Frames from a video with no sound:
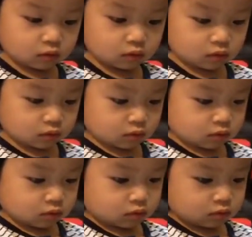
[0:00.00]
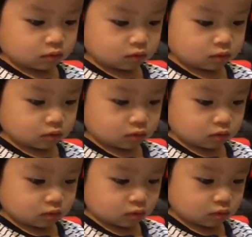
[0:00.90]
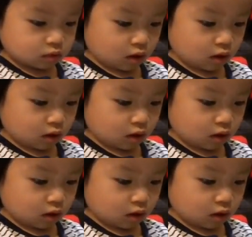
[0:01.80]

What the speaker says: No one is speaking in this clip.